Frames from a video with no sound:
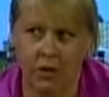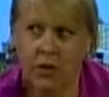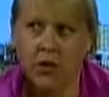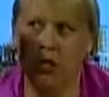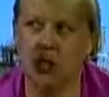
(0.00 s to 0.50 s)

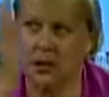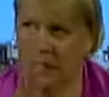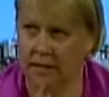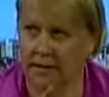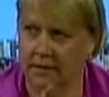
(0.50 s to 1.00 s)
could do
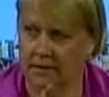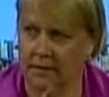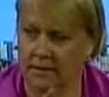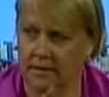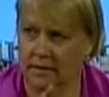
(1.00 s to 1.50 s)
it
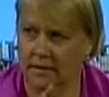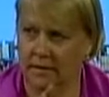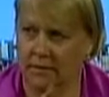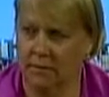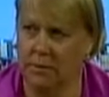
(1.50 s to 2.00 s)

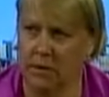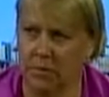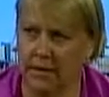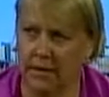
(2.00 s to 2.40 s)
remotely.